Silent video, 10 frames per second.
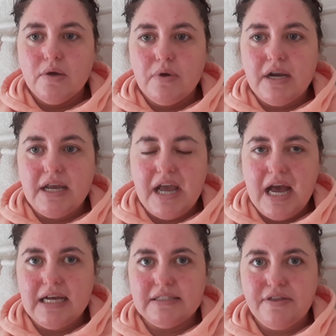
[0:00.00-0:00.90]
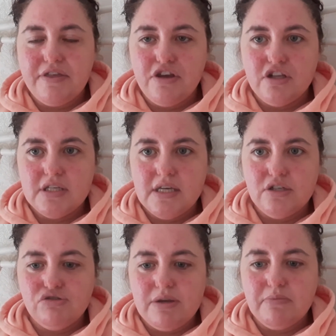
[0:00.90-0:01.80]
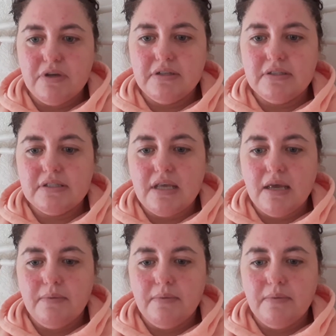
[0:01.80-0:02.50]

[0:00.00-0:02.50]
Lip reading: where I had 30 treatments,